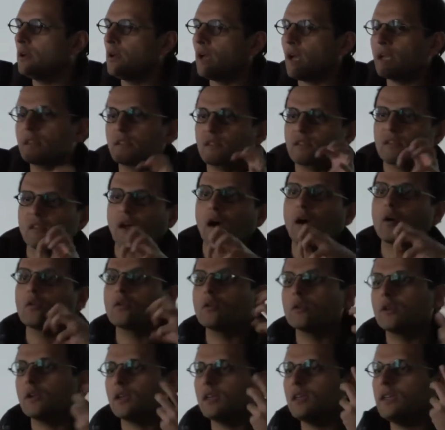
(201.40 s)
And
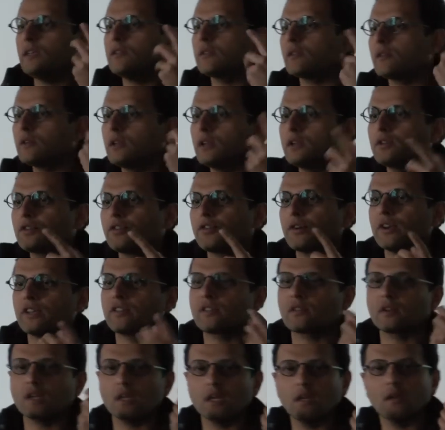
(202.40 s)
sound is an
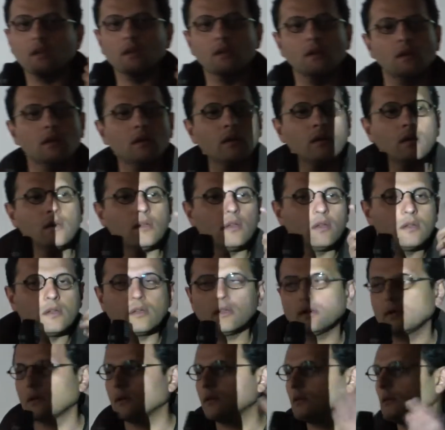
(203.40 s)
interesting
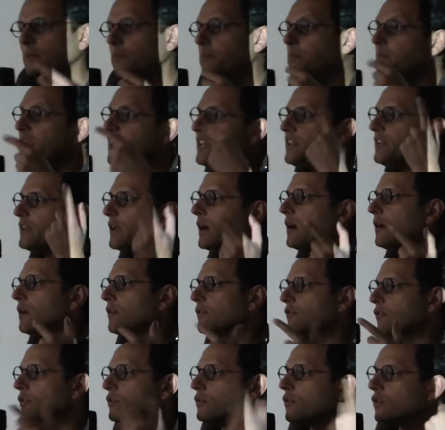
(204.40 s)
medium
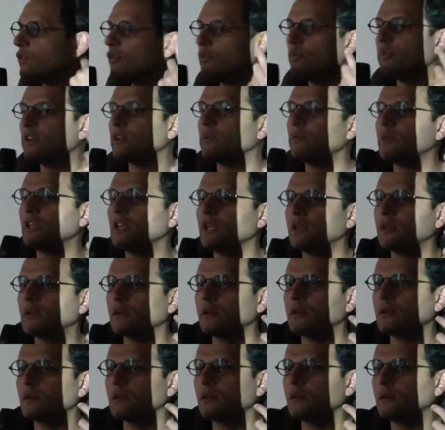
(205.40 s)
for the human being,
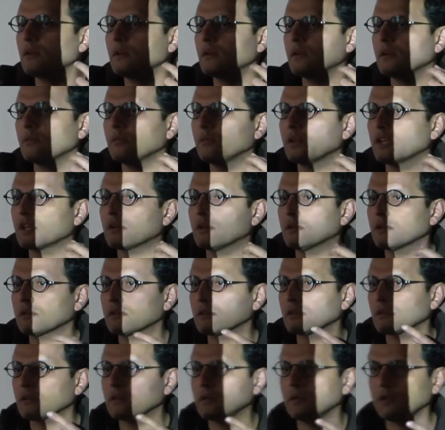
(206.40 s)

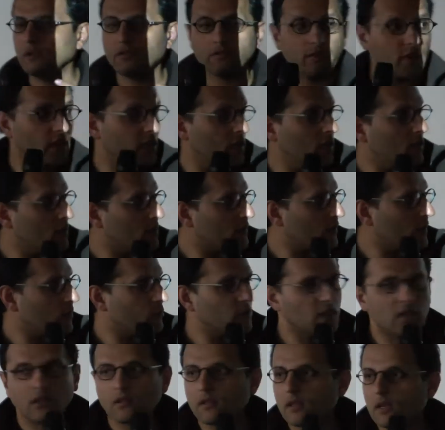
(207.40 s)
because if I hear something